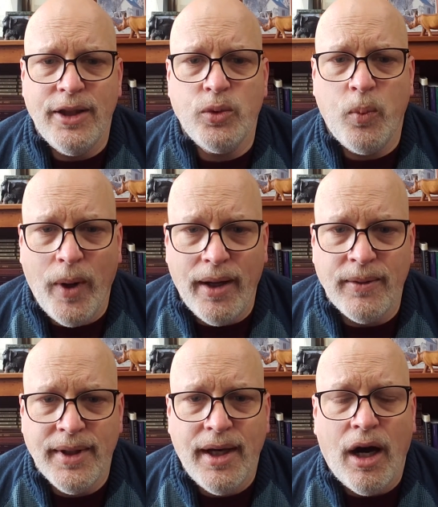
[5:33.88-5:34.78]
as
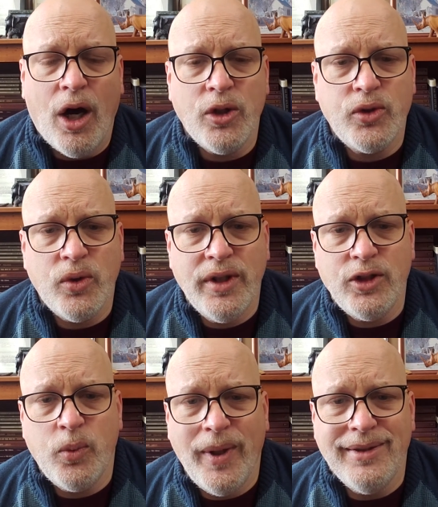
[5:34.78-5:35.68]
well. Also,
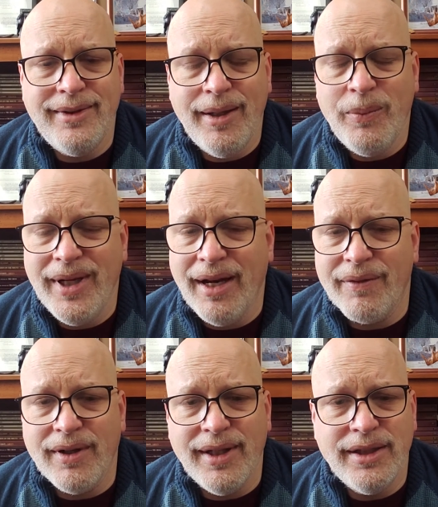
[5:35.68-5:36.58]
this Wednesday, we
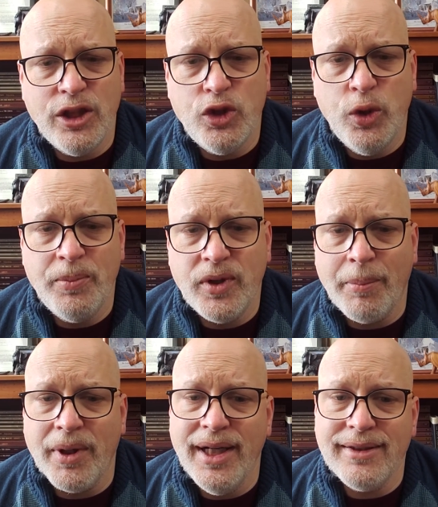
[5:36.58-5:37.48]
have our Lenten Soup
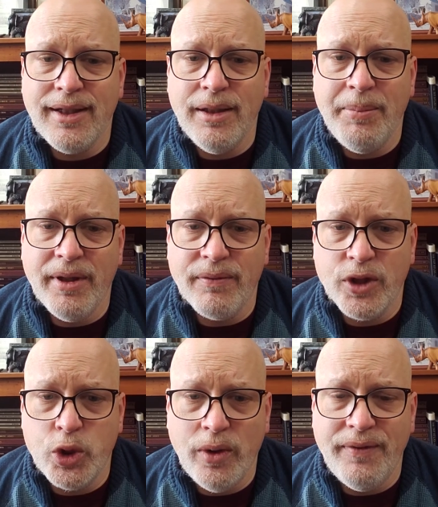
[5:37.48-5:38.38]
Supper. It's going to be a
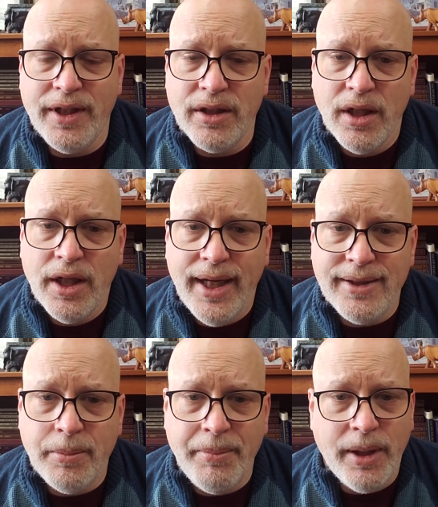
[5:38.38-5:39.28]
virtual event.
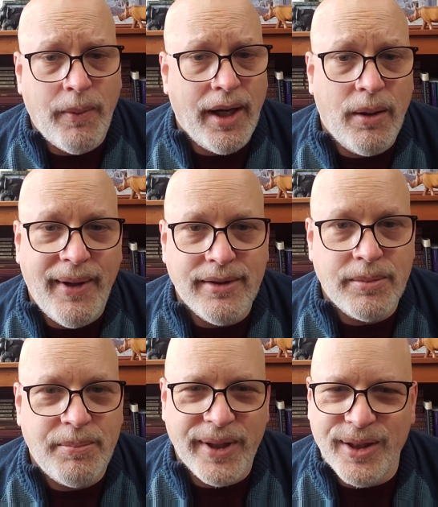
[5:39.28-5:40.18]
It's
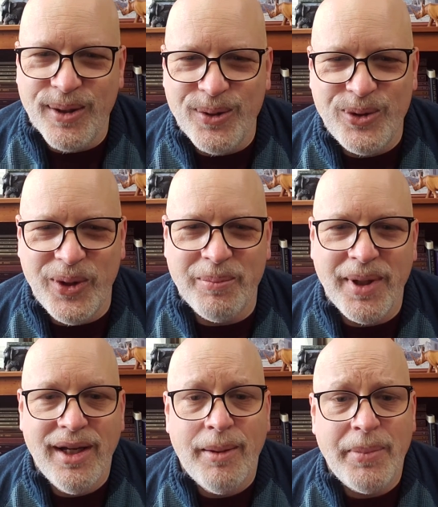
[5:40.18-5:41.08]
BYOS, bring your own
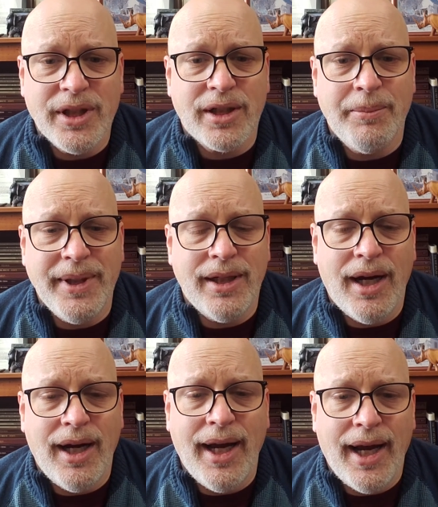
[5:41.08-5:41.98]
soup. But you're going to be
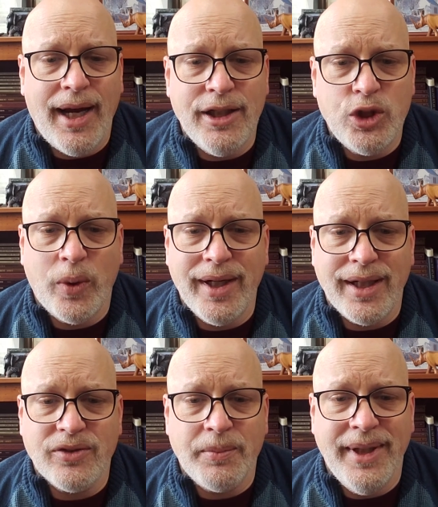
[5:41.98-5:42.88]

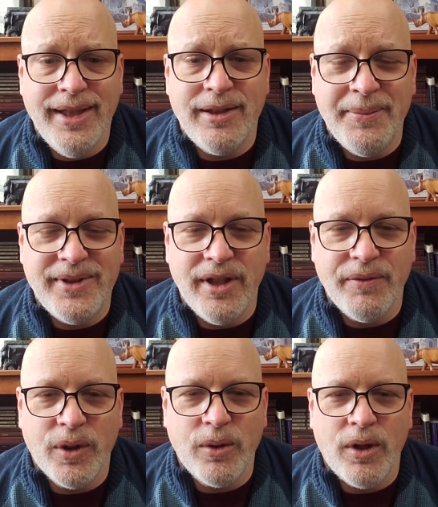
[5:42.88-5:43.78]
joining us from the intimacy
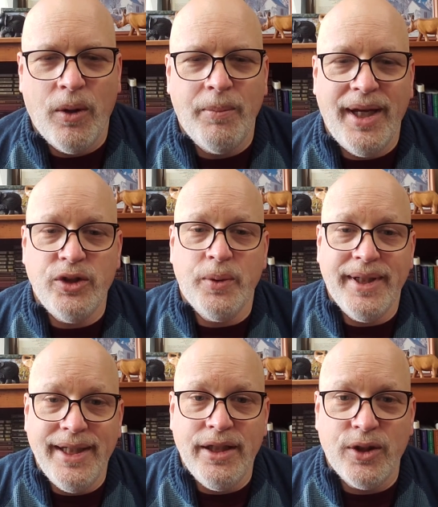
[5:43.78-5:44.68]
of your own home as you
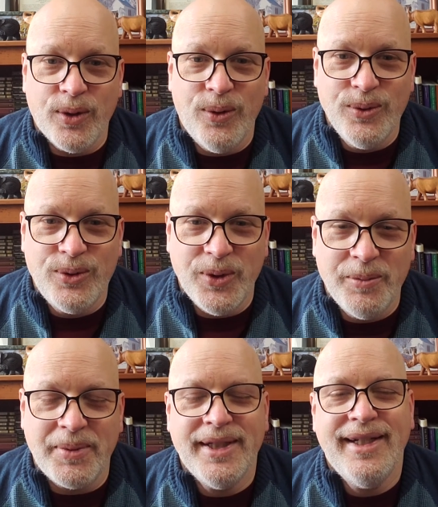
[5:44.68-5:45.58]
eat your own
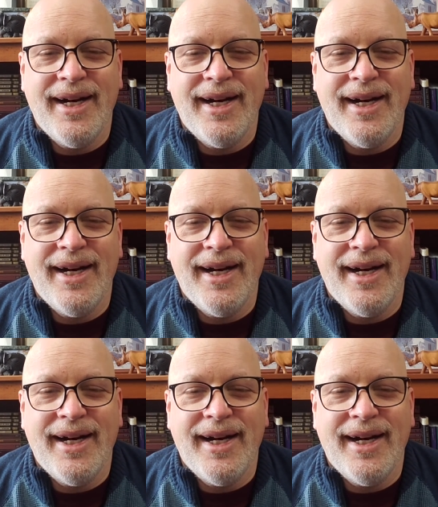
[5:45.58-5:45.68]
soup